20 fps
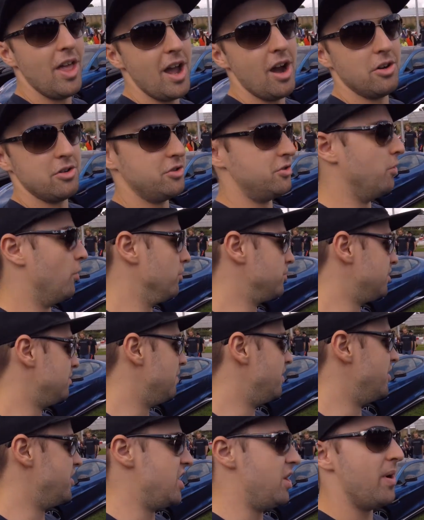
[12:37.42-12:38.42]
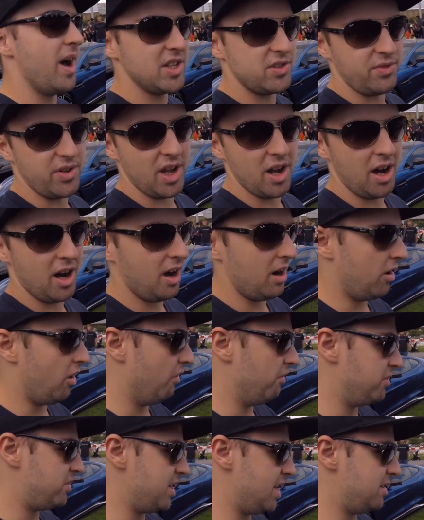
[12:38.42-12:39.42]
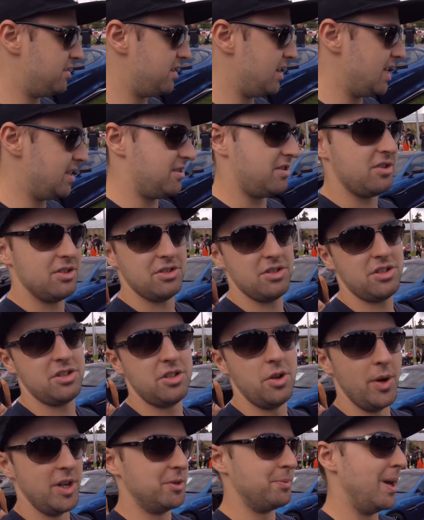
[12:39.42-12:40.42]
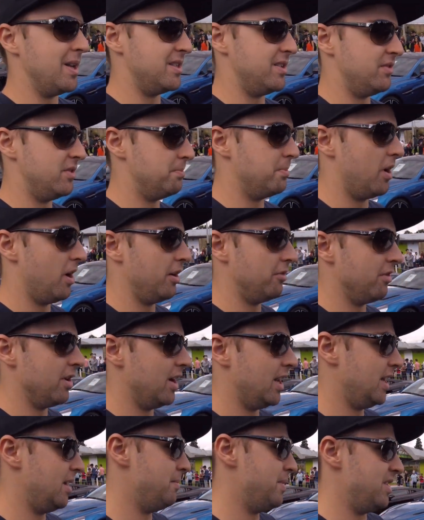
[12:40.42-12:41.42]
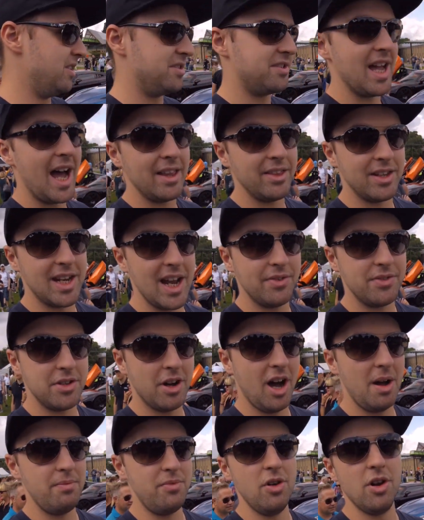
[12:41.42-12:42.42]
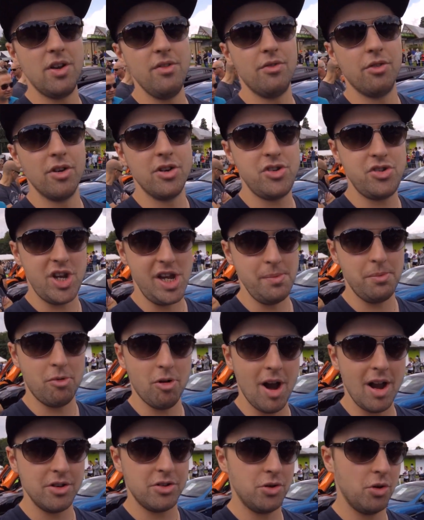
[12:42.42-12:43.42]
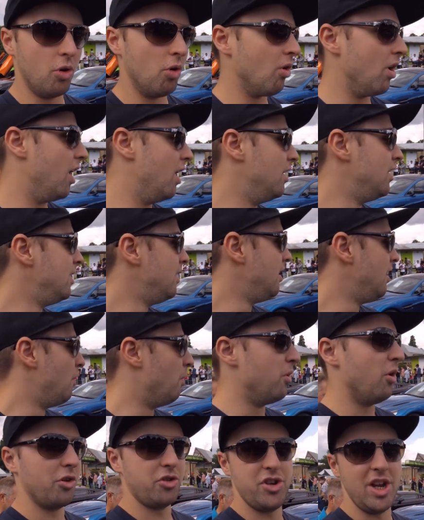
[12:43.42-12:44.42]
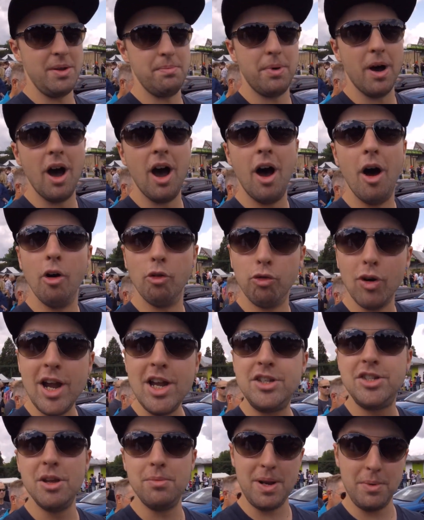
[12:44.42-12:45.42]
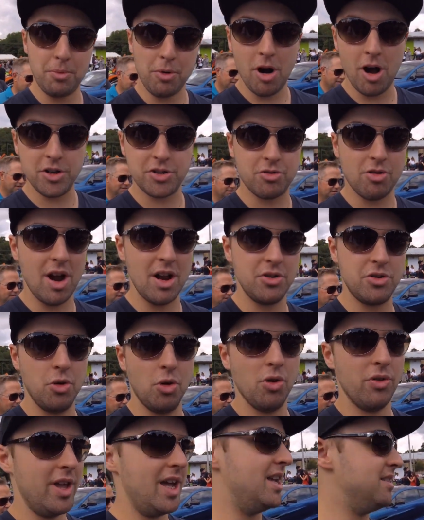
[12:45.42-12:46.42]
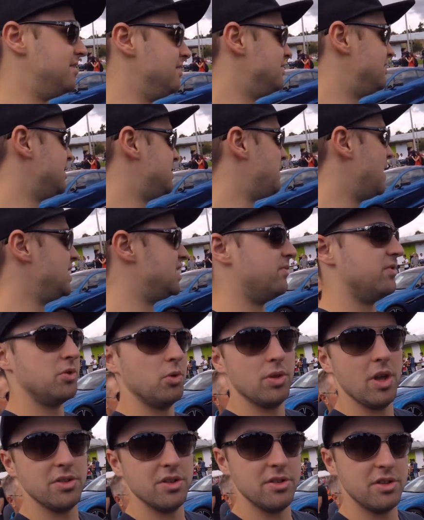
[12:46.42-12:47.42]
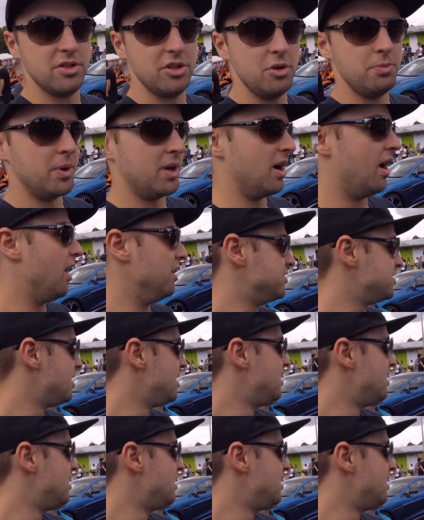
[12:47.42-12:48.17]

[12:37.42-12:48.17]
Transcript: just awesome. And the new SVR, obviously it's just too expensive to buy really. I mean, the standard F-Type, if you're looking for a cheap Grand Tourer, well not cheap, but a reasonably priced Grand Tourer that isn't as expensive as all those other supercars,